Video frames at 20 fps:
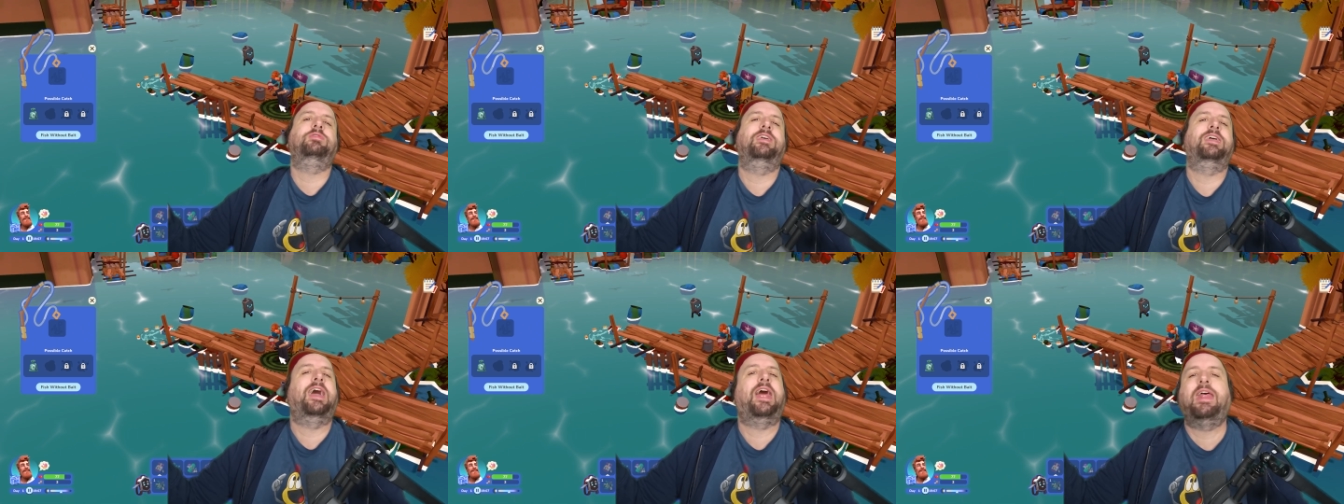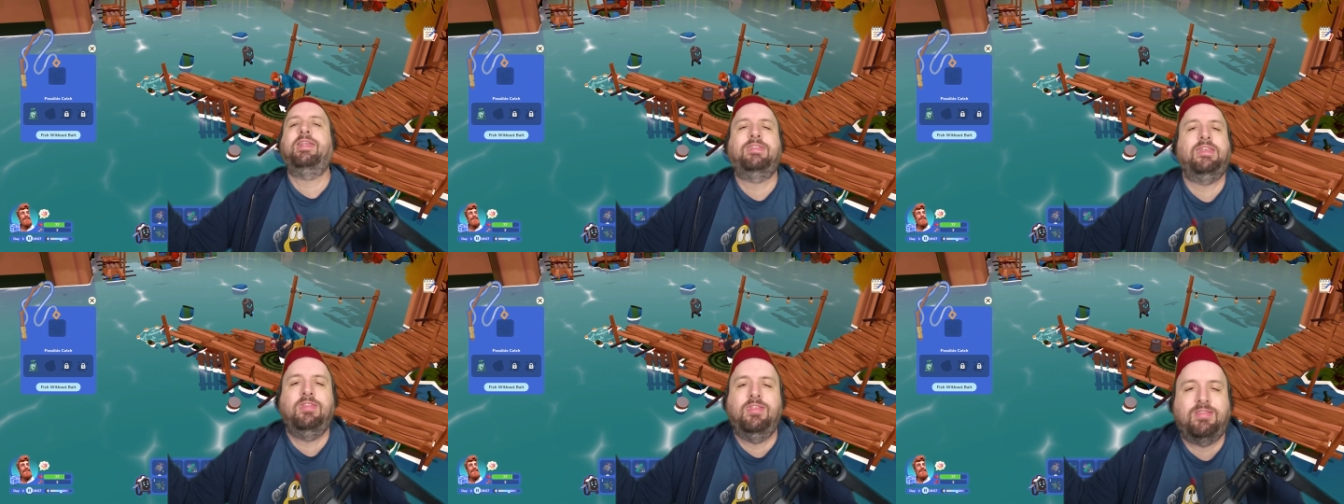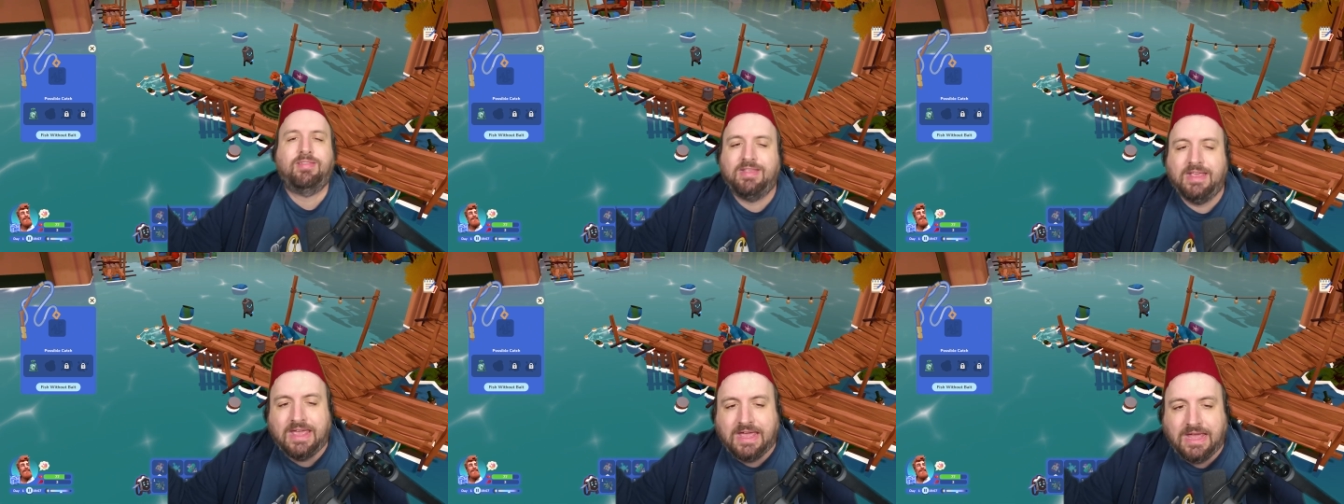You gotta sit in the
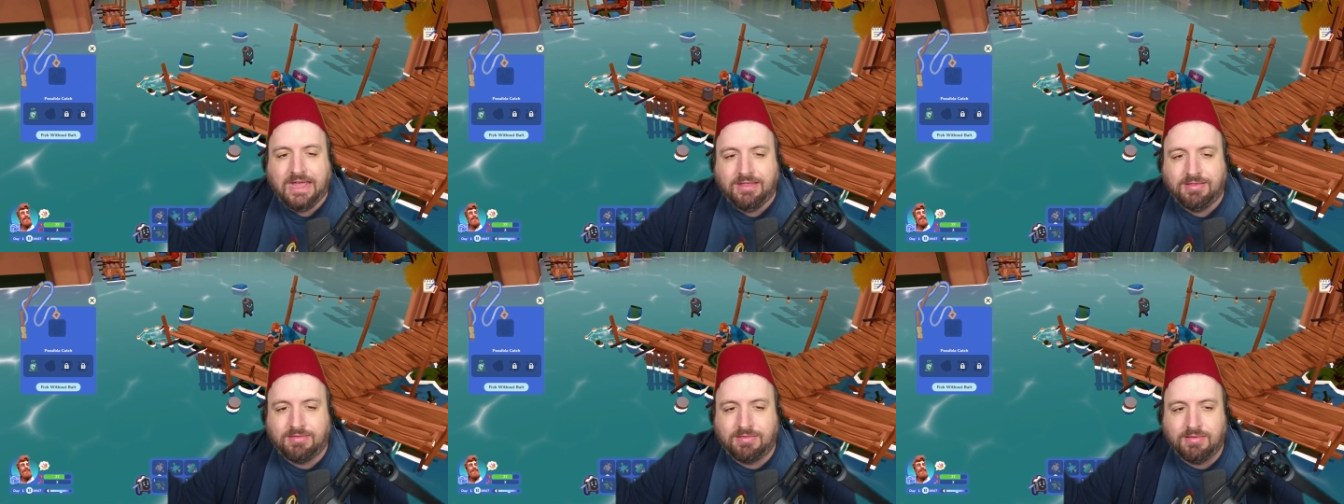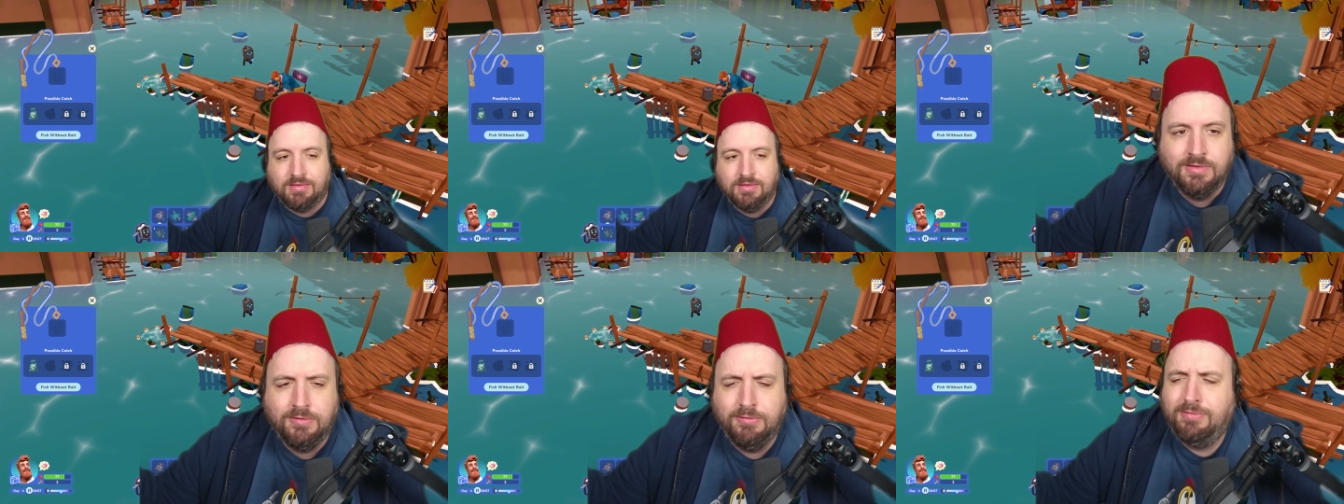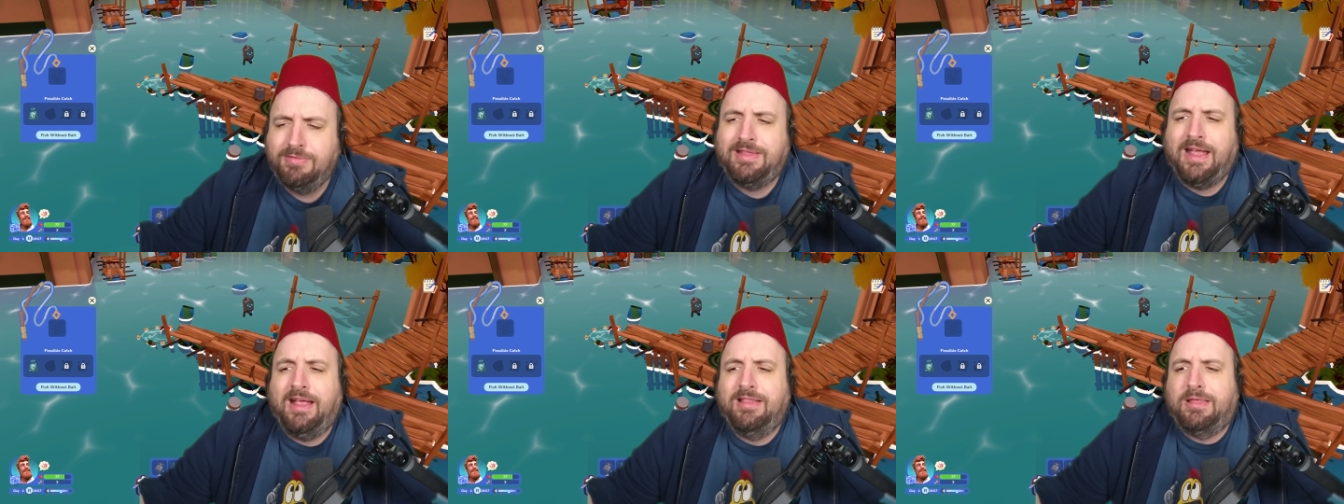seat.
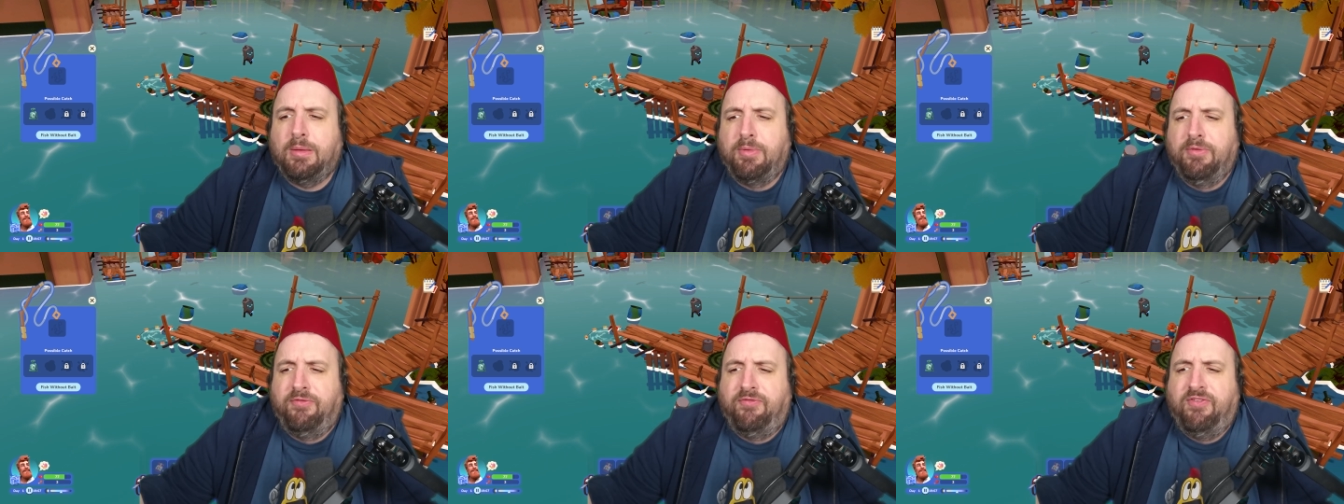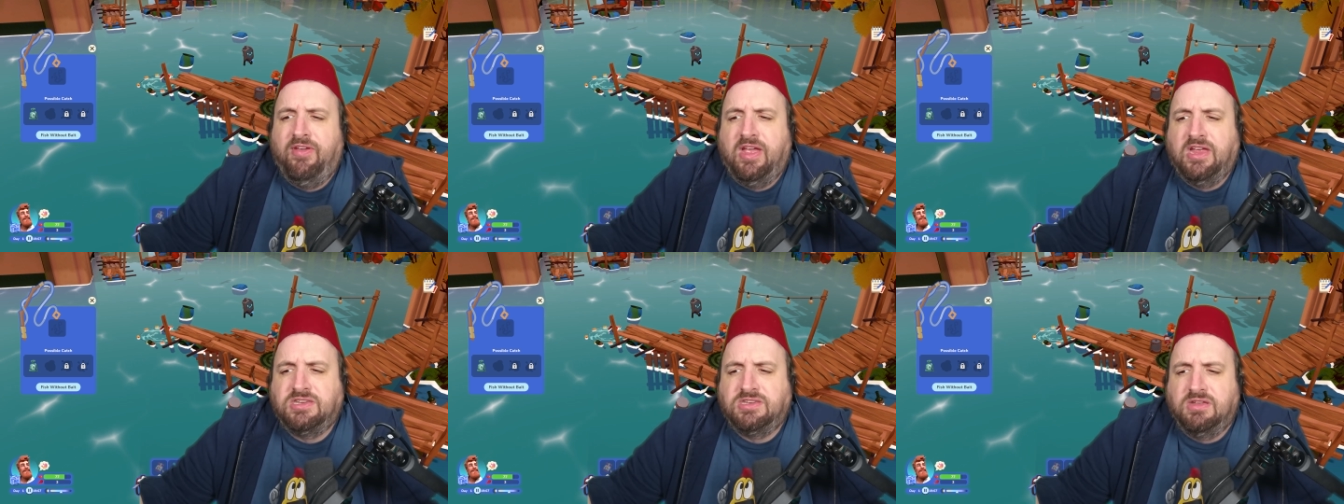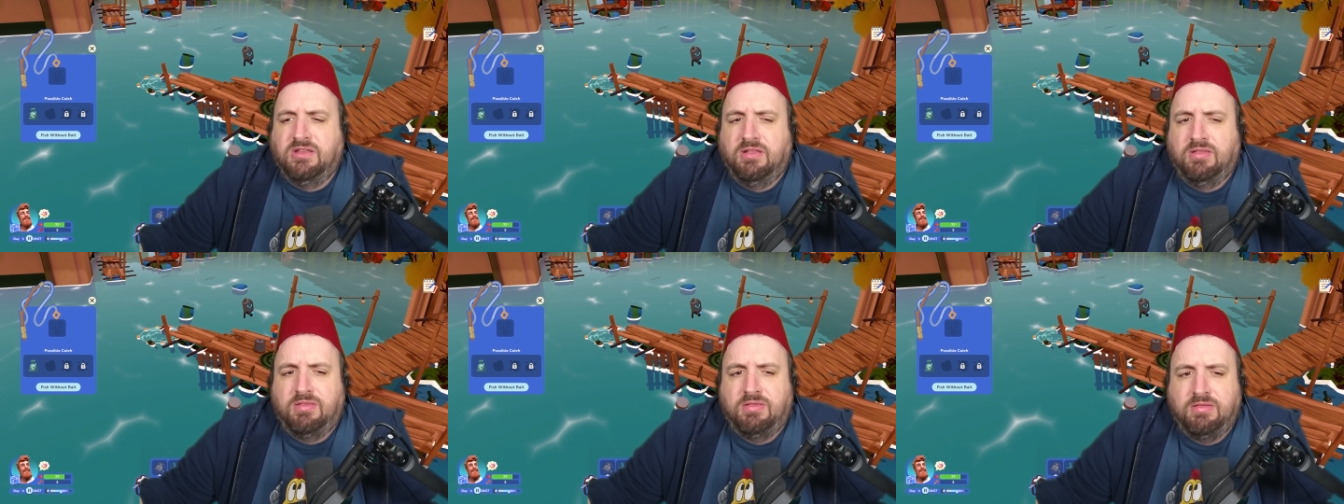Stand up and
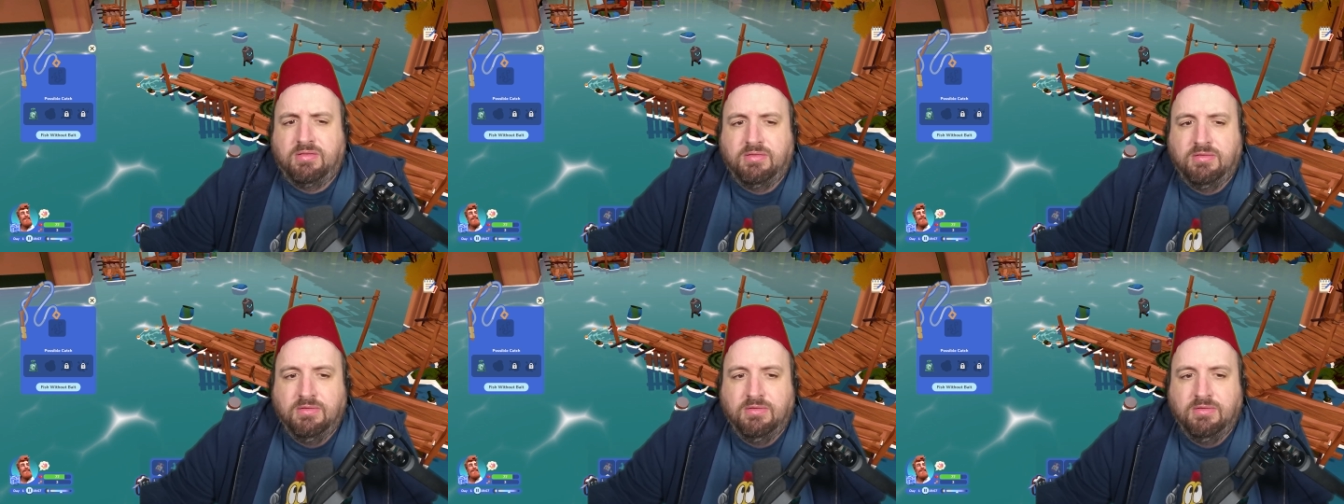fishes.